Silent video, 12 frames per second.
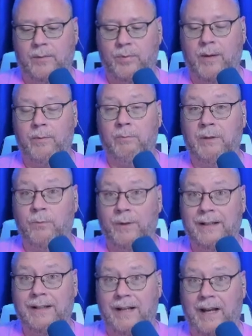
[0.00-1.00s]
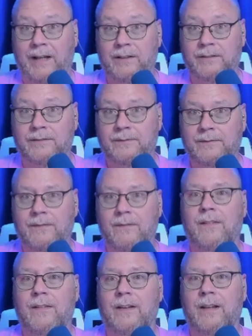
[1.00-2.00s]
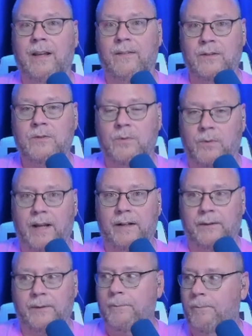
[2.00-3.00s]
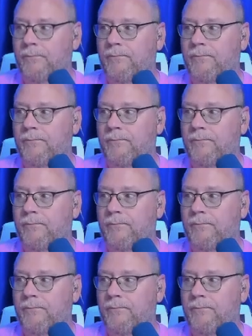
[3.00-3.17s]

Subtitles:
probably wind and hail, and then tornado.